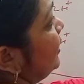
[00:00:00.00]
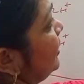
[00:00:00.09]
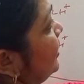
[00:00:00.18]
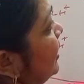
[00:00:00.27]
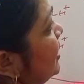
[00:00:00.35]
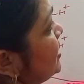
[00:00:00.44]

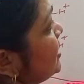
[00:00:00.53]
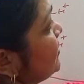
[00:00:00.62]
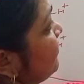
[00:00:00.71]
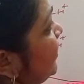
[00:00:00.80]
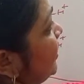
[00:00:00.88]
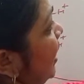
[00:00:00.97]
and
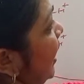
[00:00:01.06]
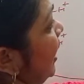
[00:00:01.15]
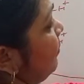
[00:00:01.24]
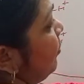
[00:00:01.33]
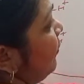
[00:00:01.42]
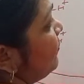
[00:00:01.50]
this with the
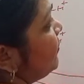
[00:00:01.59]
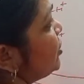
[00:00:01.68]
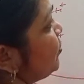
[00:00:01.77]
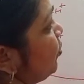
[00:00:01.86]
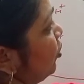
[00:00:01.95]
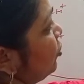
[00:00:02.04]
help of
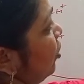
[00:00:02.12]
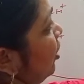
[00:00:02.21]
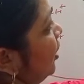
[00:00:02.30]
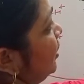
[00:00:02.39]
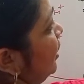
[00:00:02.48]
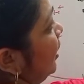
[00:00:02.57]
this
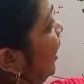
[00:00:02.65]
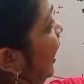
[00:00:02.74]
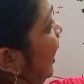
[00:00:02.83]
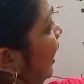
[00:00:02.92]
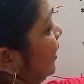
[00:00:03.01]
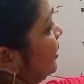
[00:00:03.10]
proton
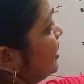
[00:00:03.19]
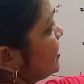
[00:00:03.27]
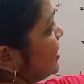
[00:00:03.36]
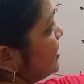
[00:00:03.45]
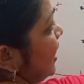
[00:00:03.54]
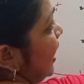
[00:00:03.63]
and
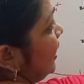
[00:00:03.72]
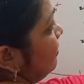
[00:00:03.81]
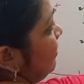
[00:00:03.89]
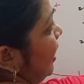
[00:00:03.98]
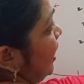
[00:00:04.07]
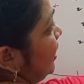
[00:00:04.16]
this
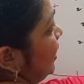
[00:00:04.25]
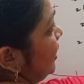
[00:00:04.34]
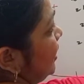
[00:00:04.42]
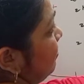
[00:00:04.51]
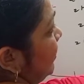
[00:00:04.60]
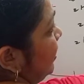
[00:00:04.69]
enzyme
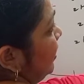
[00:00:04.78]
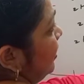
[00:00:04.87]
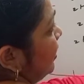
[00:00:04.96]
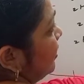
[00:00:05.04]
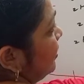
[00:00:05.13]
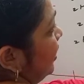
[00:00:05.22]
NADP
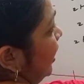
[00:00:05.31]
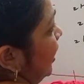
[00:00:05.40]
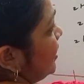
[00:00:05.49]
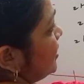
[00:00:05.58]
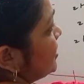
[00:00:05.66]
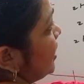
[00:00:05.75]

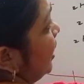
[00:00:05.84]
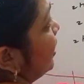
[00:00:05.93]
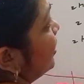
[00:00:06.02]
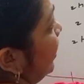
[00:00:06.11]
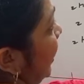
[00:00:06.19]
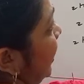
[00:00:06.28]
reductase,
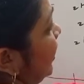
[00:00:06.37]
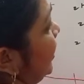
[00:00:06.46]
the